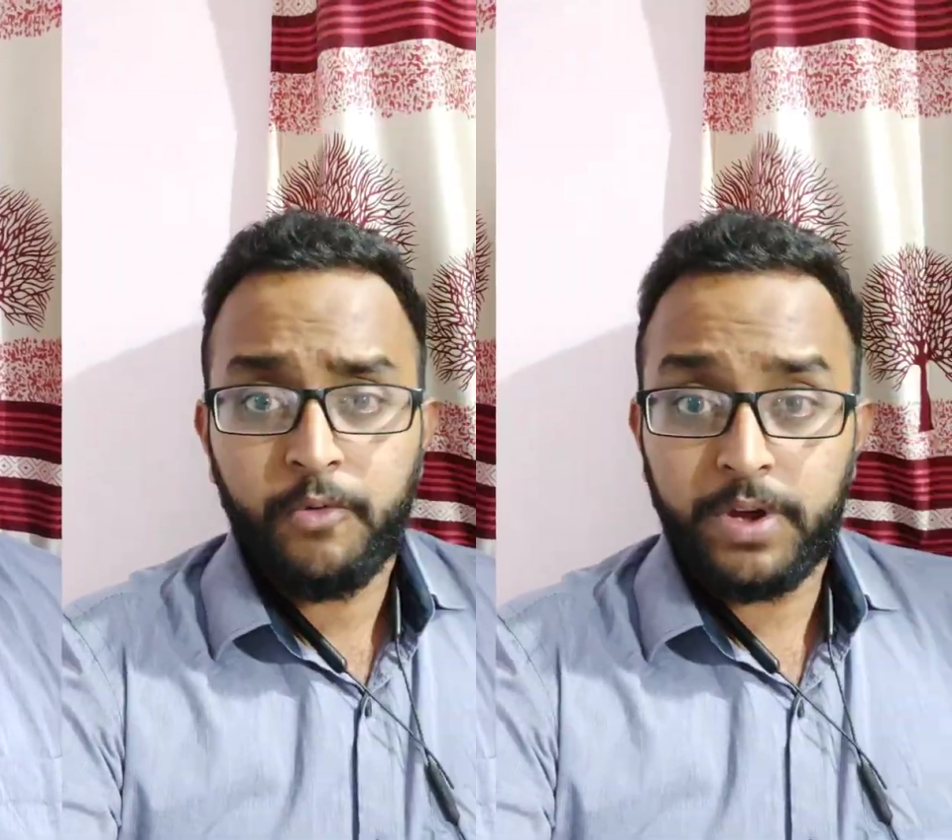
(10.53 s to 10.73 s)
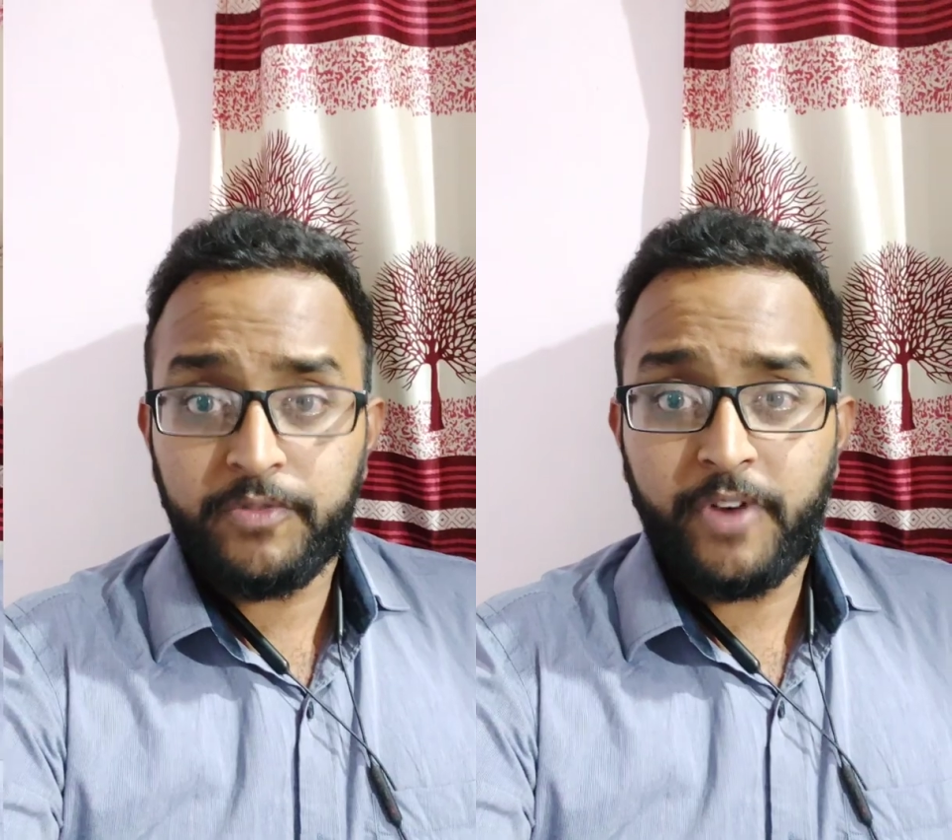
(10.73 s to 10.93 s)

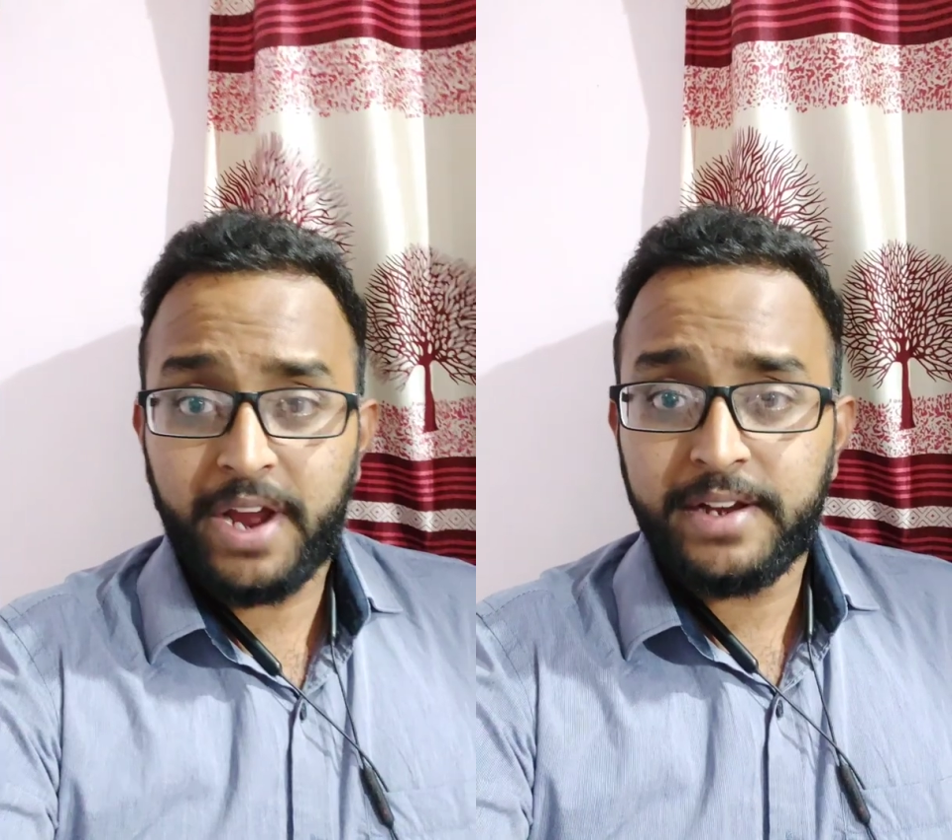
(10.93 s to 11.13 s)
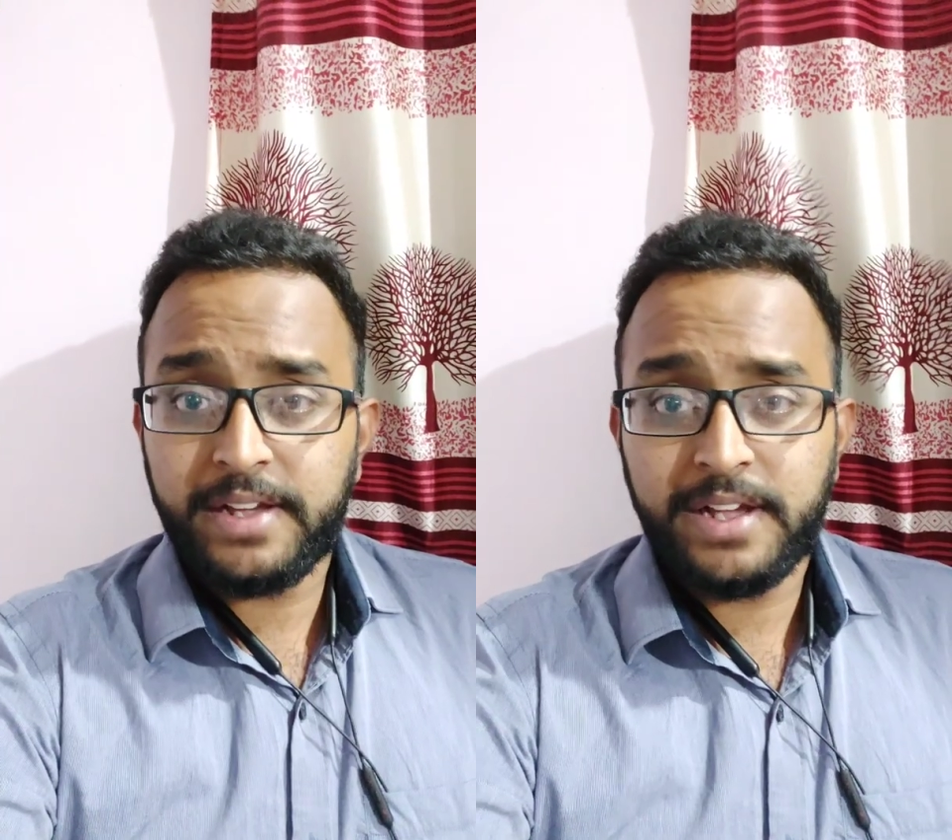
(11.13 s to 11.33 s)
One
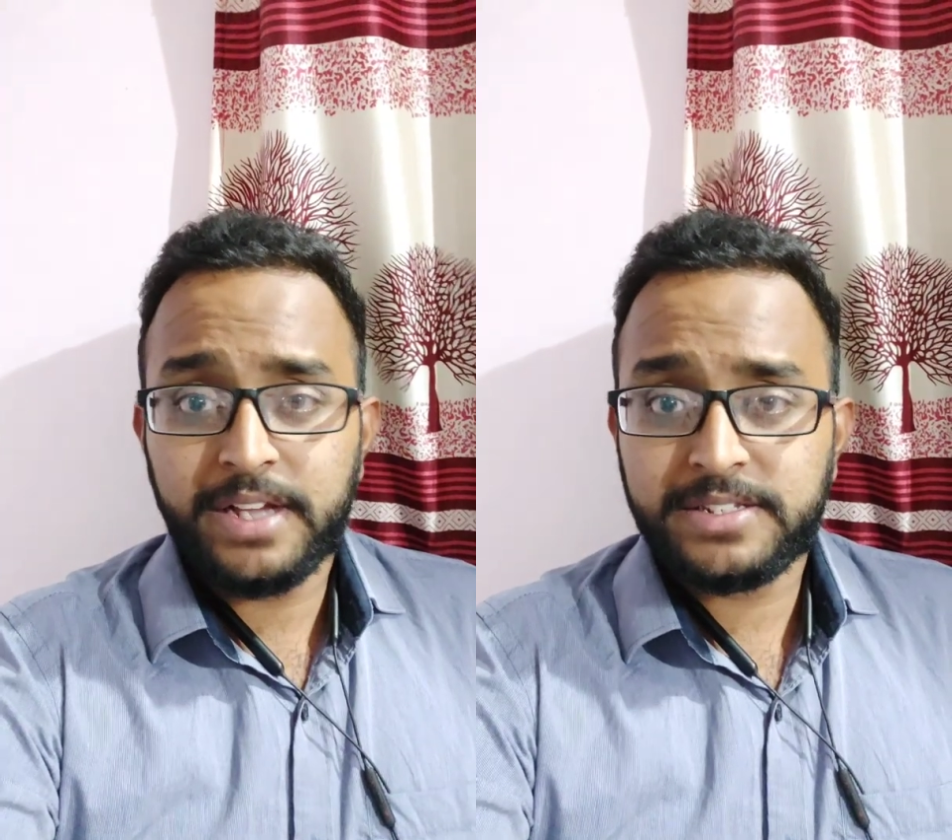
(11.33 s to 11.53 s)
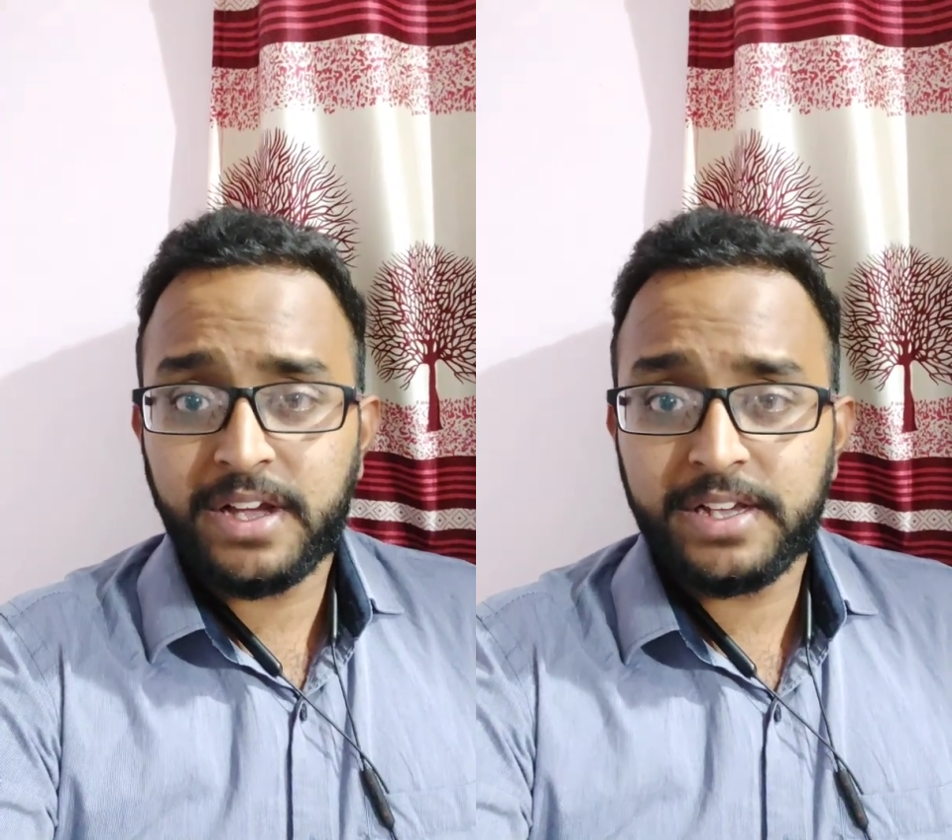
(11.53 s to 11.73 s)
fine day
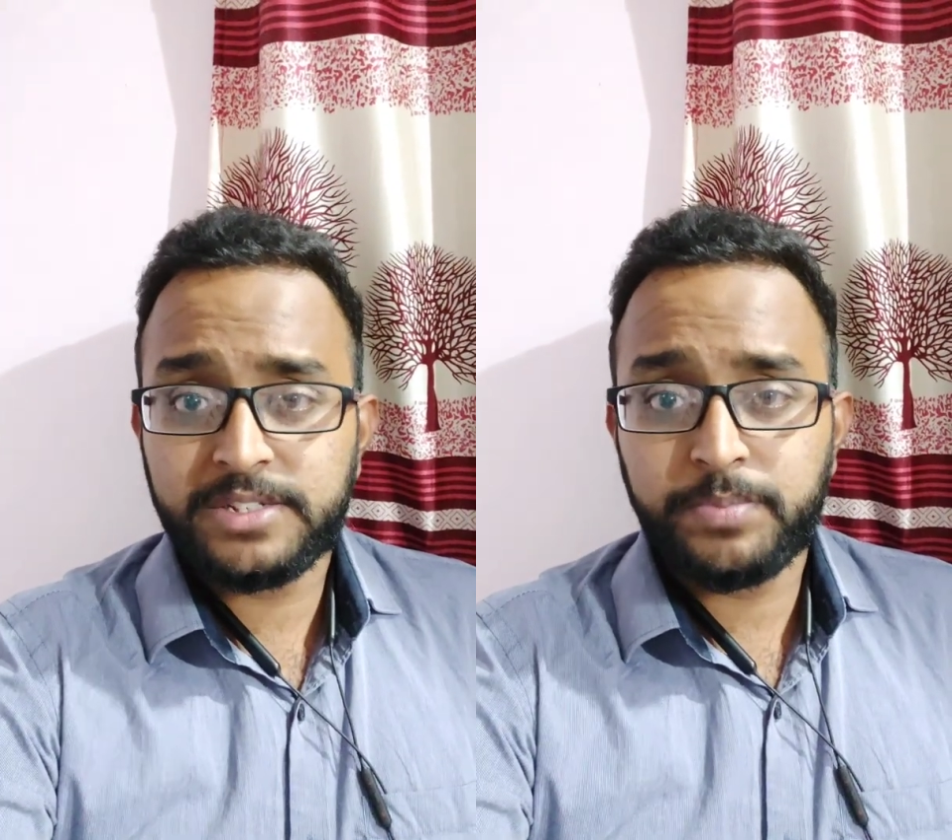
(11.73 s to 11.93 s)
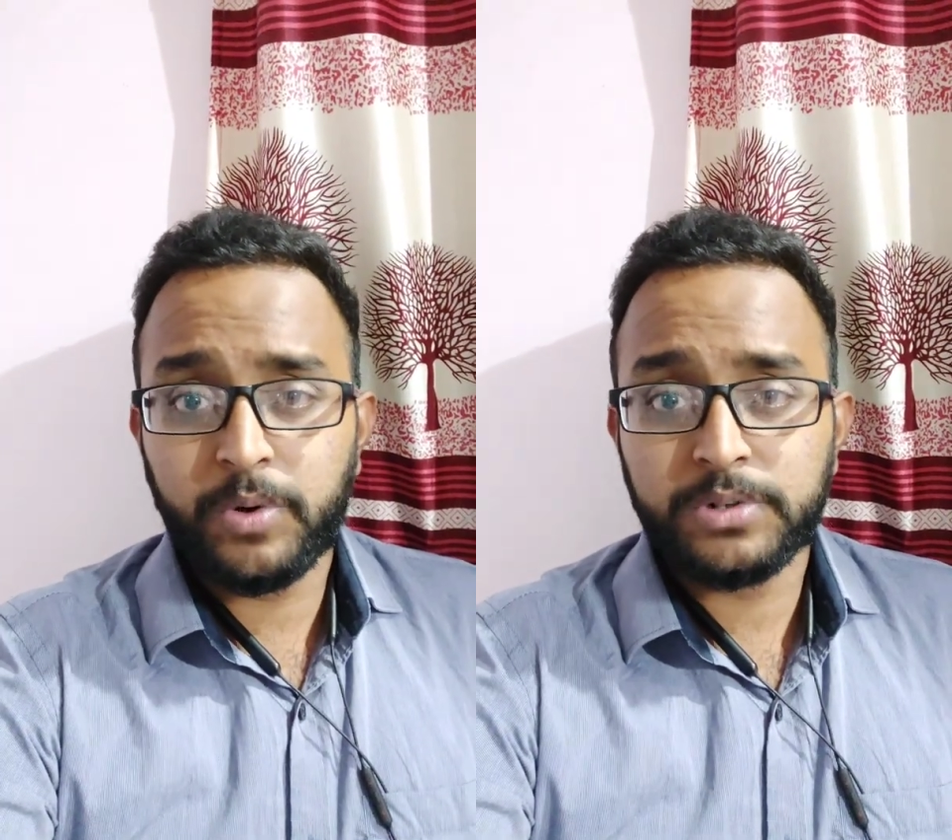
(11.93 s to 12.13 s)
I saw
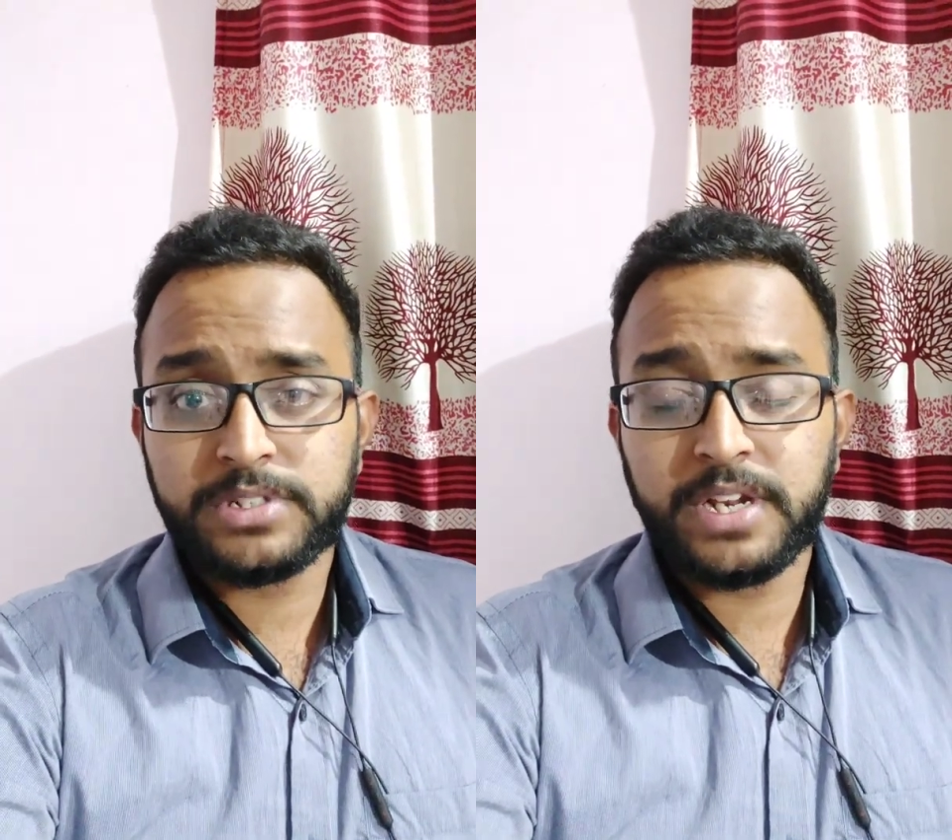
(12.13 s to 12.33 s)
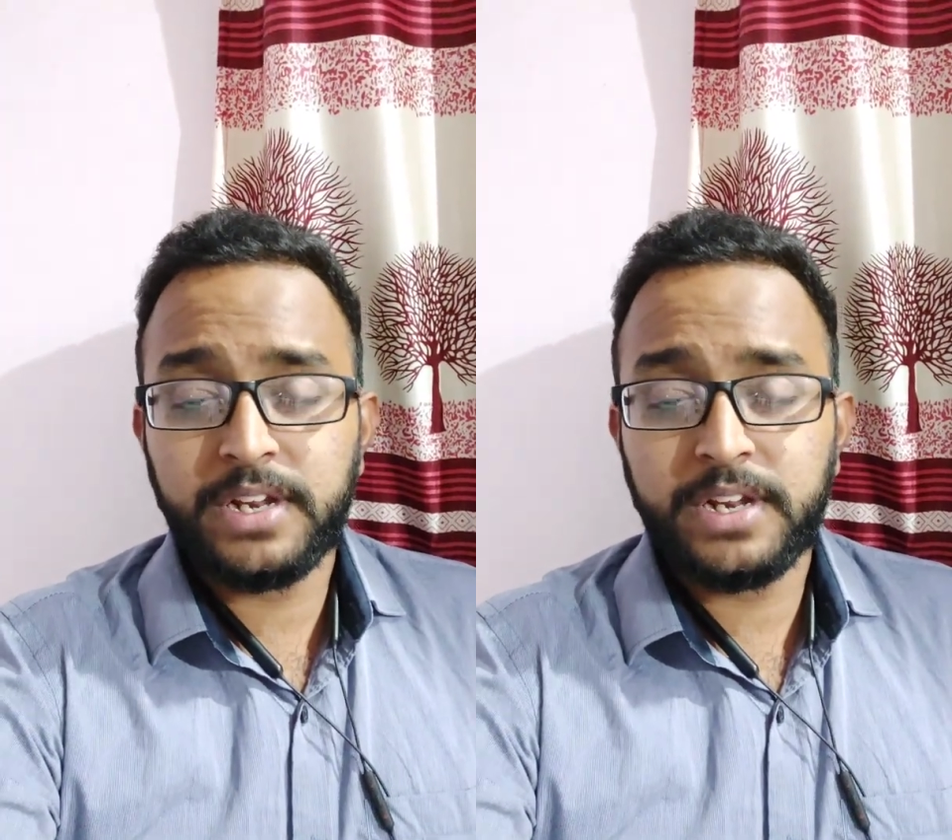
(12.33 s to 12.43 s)
his post